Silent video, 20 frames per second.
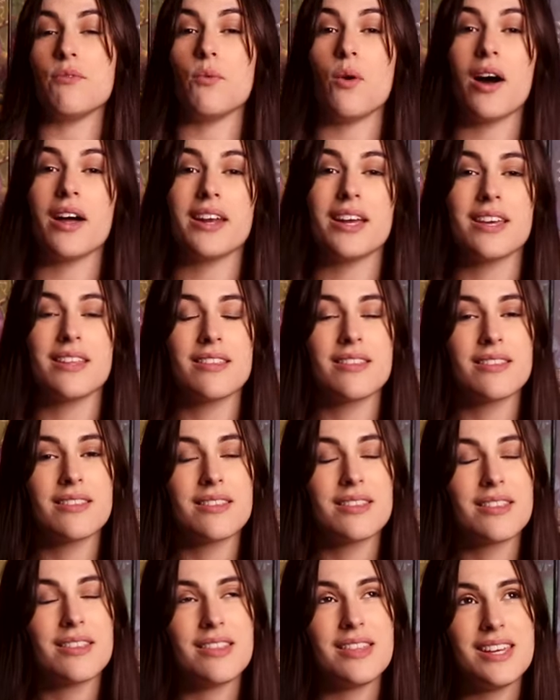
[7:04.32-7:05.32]
wanting
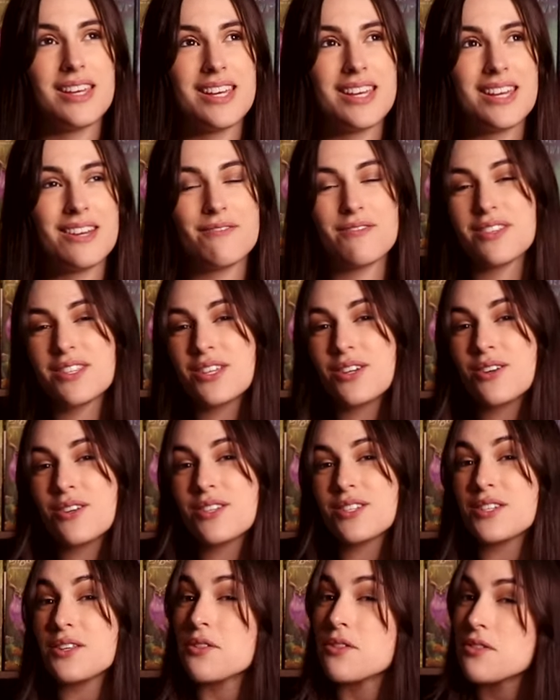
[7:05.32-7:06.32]
the
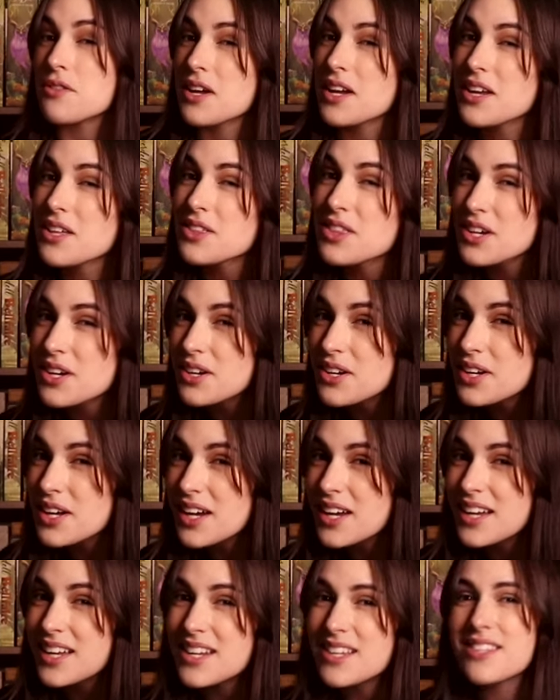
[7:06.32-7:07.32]
visitors to think they're
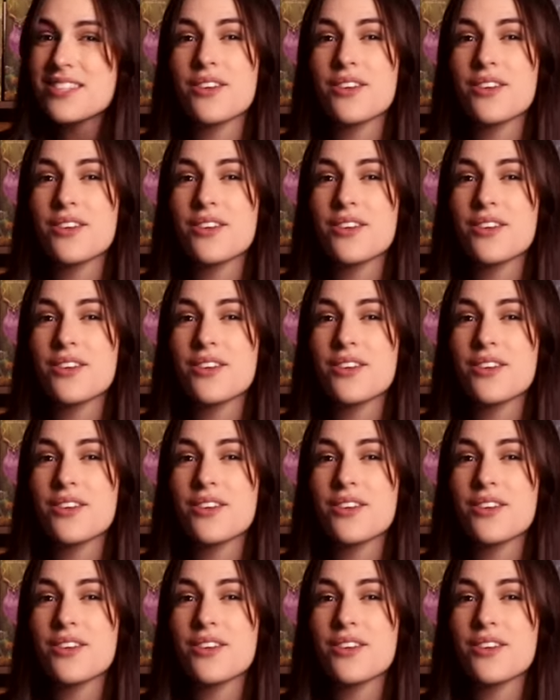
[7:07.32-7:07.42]
good,